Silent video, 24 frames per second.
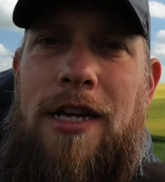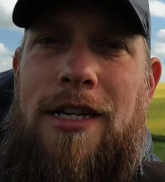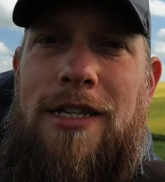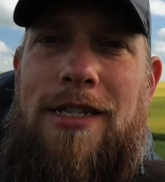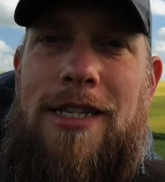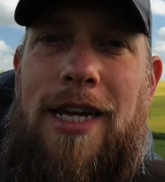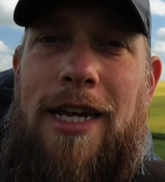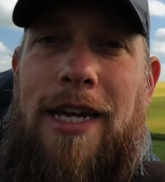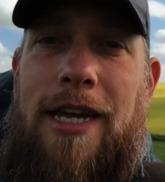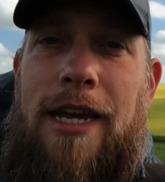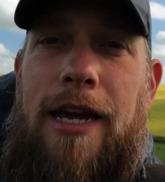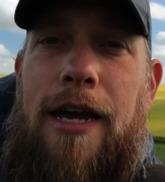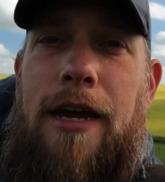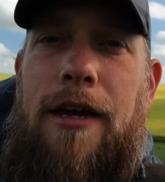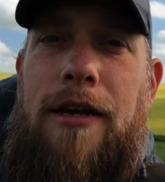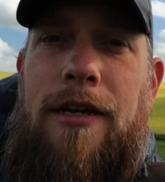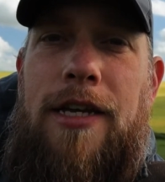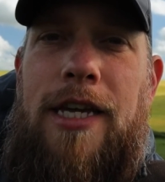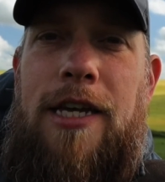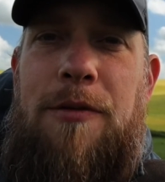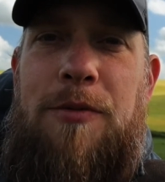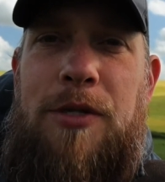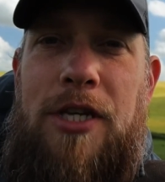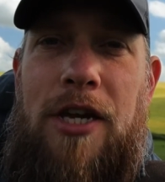Take care,
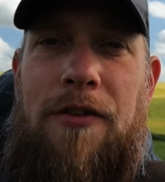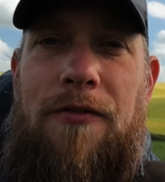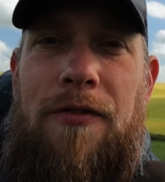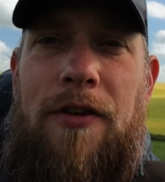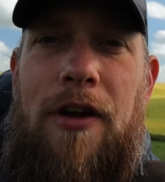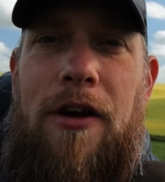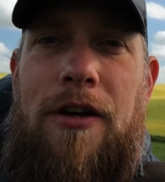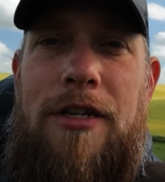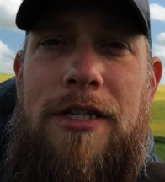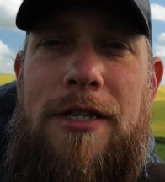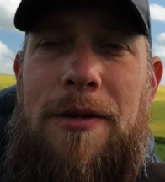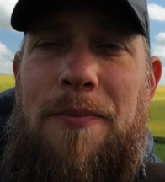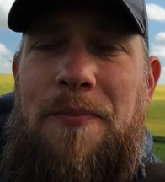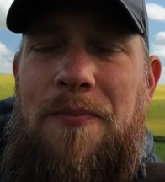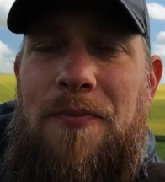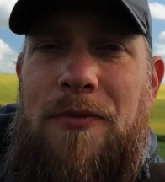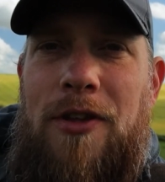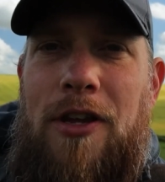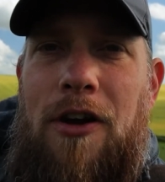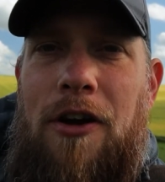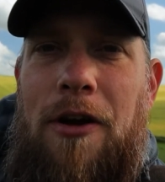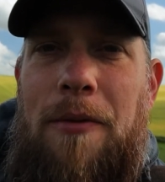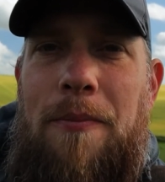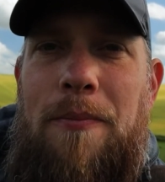keep safe guys.
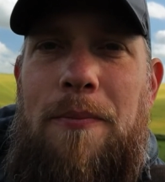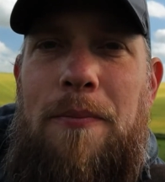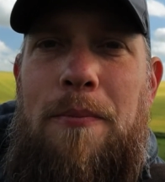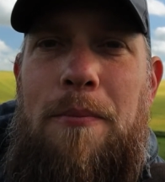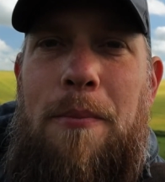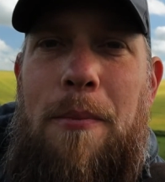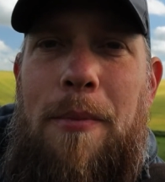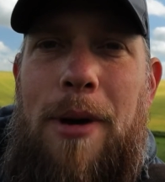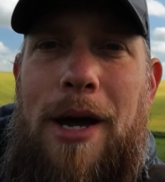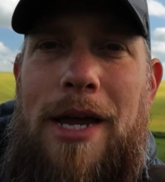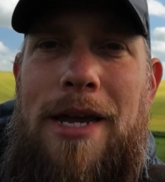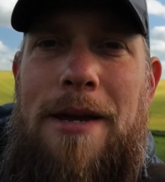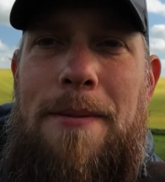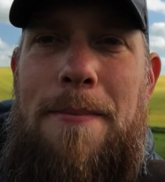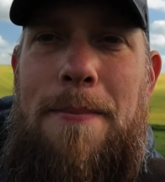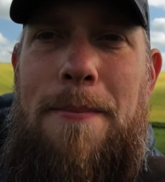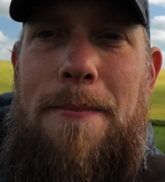All right, bye.